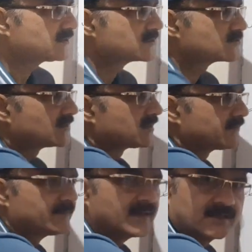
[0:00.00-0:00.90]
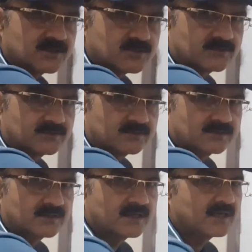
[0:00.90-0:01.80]
it will have a magnitude
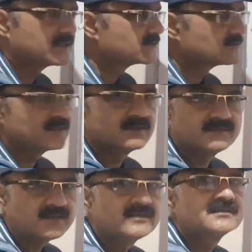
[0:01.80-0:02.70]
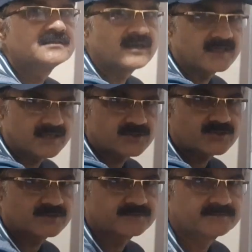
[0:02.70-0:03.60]
and it will have a direction.